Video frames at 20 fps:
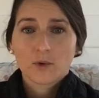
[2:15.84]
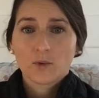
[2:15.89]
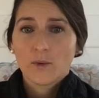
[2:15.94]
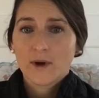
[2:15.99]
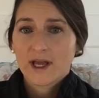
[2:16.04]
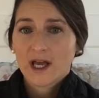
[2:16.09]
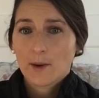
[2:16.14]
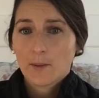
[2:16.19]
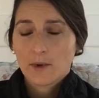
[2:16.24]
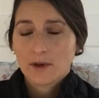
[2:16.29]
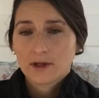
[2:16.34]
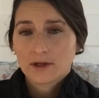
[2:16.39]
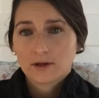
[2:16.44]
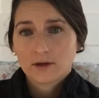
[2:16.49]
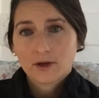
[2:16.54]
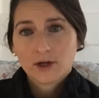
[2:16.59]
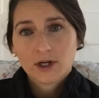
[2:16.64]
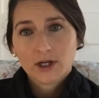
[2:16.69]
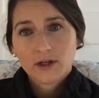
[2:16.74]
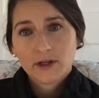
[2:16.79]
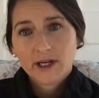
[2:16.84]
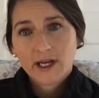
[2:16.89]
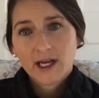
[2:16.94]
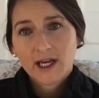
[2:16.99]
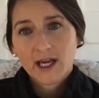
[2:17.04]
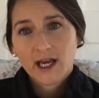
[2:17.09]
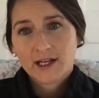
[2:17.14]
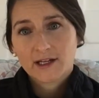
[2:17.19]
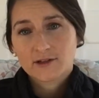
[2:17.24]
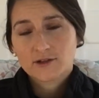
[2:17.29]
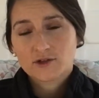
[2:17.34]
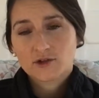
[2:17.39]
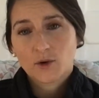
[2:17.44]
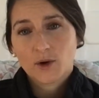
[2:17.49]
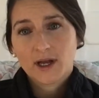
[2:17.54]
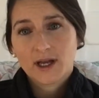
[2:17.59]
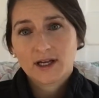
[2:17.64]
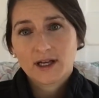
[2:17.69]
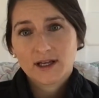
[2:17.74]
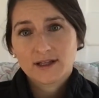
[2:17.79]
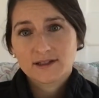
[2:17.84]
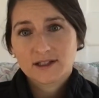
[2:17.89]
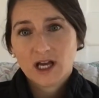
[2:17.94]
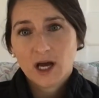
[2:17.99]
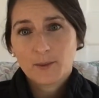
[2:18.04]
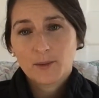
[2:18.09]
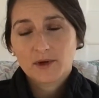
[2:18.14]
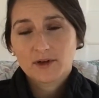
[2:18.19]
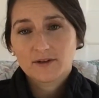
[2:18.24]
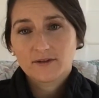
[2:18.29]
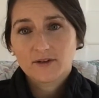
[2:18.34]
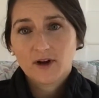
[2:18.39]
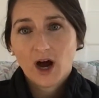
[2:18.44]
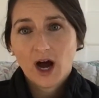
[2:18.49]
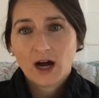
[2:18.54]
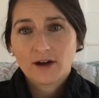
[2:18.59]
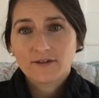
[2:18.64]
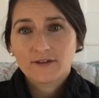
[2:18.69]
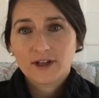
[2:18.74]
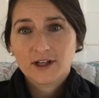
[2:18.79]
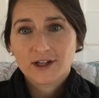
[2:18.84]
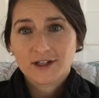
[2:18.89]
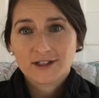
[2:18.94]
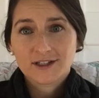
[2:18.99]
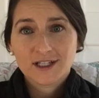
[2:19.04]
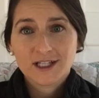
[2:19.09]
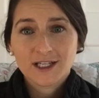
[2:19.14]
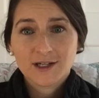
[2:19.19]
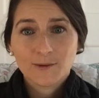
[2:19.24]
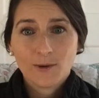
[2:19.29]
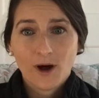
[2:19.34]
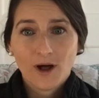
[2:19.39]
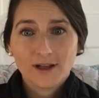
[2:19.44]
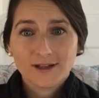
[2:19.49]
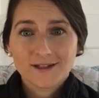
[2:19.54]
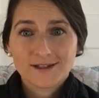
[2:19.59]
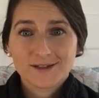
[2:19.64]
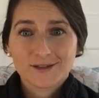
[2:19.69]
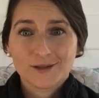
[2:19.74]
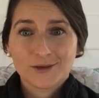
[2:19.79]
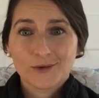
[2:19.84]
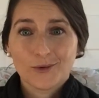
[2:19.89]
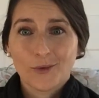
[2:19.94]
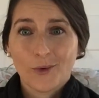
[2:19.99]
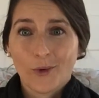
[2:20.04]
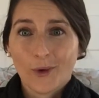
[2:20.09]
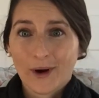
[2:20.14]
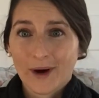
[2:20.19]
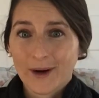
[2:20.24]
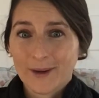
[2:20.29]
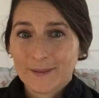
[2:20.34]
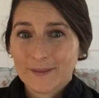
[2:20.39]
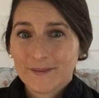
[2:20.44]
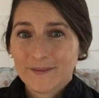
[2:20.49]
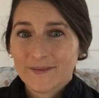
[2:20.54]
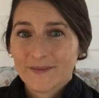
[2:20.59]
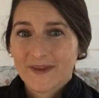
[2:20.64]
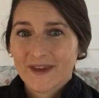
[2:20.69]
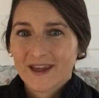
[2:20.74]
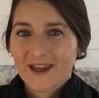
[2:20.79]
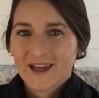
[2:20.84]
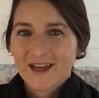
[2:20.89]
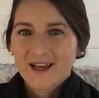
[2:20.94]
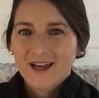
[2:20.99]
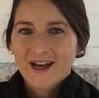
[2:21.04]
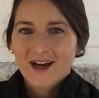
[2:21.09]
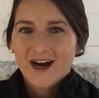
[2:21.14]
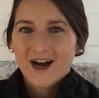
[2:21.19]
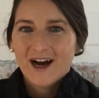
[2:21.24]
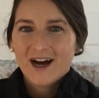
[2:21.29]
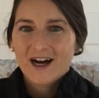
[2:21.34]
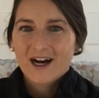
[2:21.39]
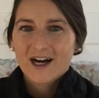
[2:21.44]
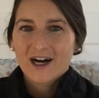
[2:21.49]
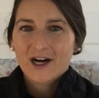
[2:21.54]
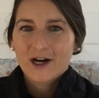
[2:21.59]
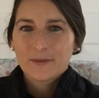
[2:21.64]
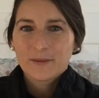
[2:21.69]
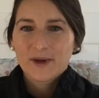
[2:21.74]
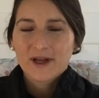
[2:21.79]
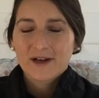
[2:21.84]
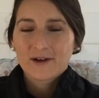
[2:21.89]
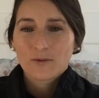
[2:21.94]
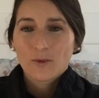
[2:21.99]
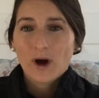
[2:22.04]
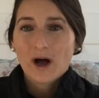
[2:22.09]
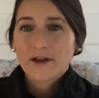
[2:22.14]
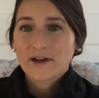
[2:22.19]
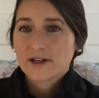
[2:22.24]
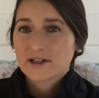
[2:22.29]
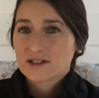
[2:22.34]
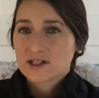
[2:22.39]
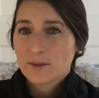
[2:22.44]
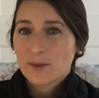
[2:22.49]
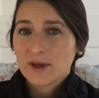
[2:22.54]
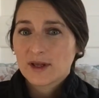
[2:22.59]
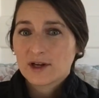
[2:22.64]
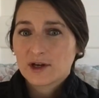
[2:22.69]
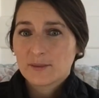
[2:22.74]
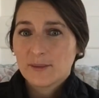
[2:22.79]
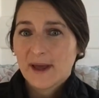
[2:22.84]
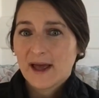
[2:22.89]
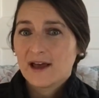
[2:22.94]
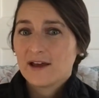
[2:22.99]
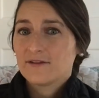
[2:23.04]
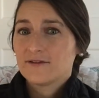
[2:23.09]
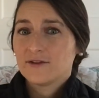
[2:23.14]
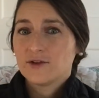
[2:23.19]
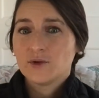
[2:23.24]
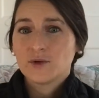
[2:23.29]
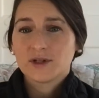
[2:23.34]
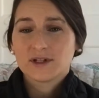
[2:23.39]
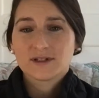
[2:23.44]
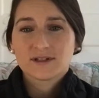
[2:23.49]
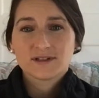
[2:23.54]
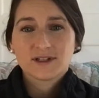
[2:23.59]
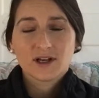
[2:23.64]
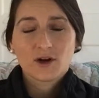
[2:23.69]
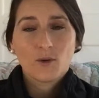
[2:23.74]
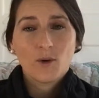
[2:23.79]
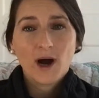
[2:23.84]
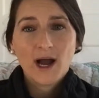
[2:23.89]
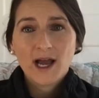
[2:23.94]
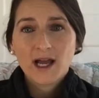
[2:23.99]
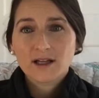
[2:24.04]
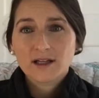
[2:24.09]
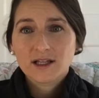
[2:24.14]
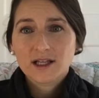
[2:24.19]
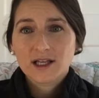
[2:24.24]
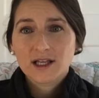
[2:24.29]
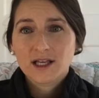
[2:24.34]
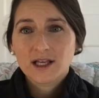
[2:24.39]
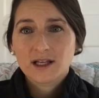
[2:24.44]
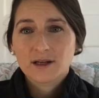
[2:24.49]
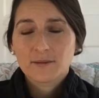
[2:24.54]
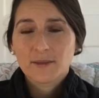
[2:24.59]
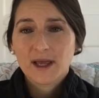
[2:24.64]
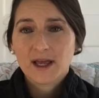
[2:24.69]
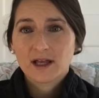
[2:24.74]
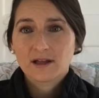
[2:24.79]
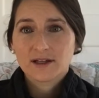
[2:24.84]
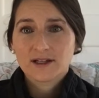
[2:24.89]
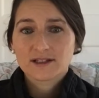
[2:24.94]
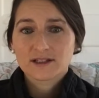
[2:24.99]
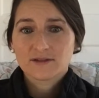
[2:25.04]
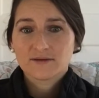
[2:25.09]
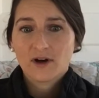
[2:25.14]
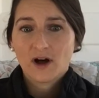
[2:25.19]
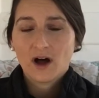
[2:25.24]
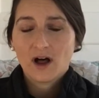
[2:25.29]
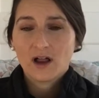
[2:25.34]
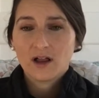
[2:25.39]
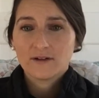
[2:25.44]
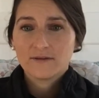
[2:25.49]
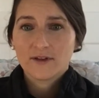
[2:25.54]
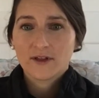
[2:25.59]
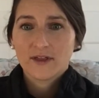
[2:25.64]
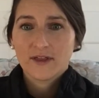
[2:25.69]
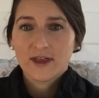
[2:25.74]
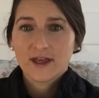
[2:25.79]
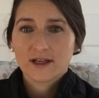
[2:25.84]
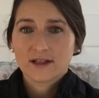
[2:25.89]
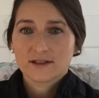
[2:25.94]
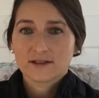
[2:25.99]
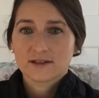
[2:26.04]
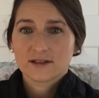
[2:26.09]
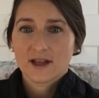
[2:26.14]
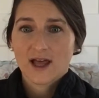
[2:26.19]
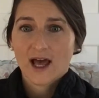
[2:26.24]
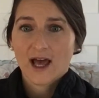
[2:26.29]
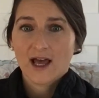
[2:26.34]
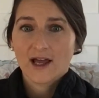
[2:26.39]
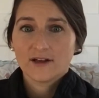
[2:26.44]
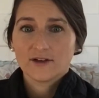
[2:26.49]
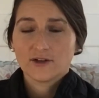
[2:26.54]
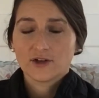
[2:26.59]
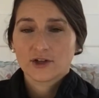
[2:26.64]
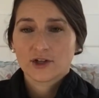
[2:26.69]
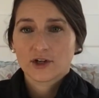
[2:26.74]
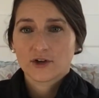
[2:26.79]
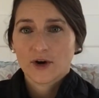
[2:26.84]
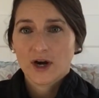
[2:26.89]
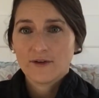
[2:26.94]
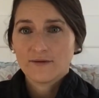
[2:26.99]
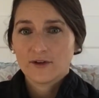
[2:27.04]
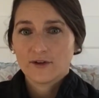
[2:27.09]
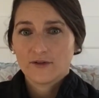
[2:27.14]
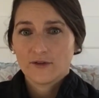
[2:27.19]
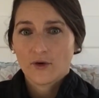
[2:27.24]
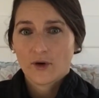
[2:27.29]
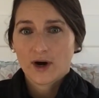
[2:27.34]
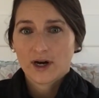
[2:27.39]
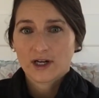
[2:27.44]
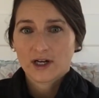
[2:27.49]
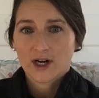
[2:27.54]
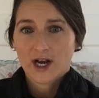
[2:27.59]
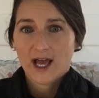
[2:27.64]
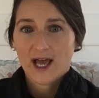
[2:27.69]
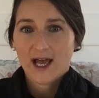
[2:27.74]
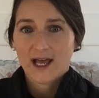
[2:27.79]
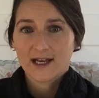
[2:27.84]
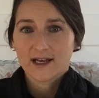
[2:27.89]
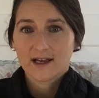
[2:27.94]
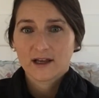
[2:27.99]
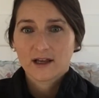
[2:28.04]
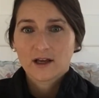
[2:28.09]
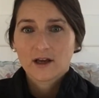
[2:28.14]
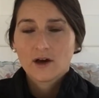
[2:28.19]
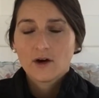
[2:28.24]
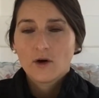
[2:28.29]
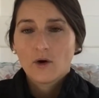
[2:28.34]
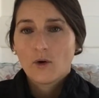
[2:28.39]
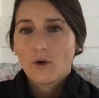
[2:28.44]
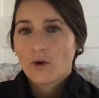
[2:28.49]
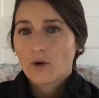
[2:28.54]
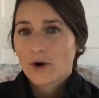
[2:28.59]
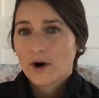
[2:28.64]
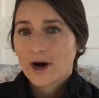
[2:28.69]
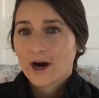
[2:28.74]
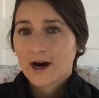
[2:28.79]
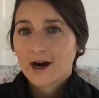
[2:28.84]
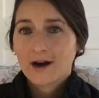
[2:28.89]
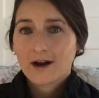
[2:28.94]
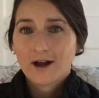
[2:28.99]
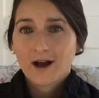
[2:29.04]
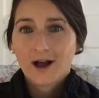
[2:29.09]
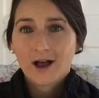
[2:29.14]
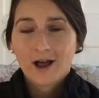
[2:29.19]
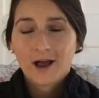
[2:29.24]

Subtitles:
wake up a little early and enjoy a nice cup of coffee or tea while it's still warm. And while you're sipping your bev, you can sit quietly and make a list of all of the things that you're grateful for in your head. Or